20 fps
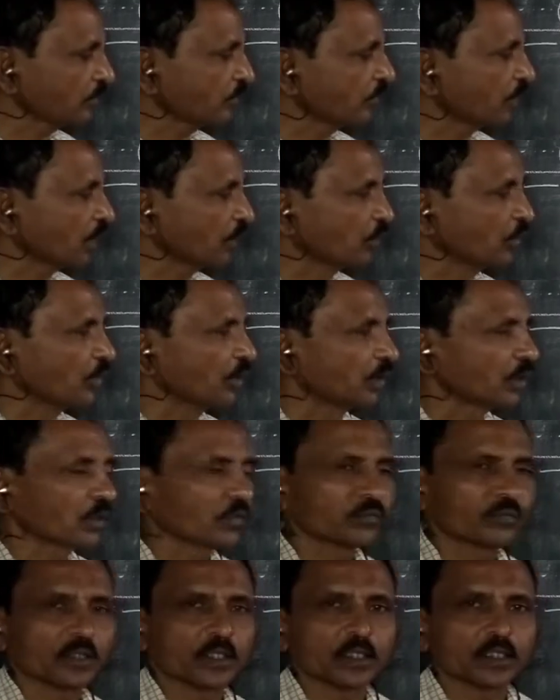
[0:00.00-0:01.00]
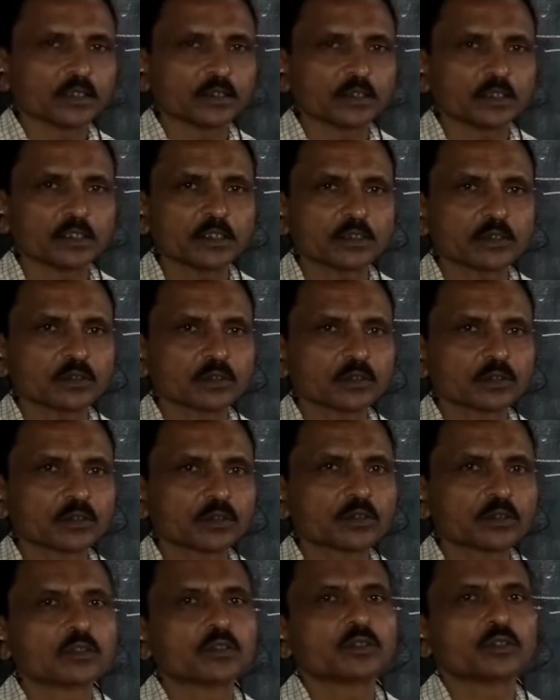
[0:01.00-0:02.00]
the unit of energy is
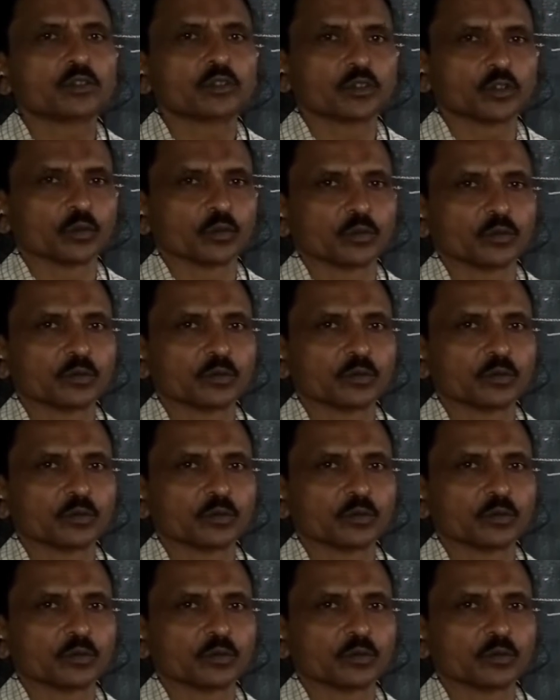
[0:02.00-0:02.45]
joule.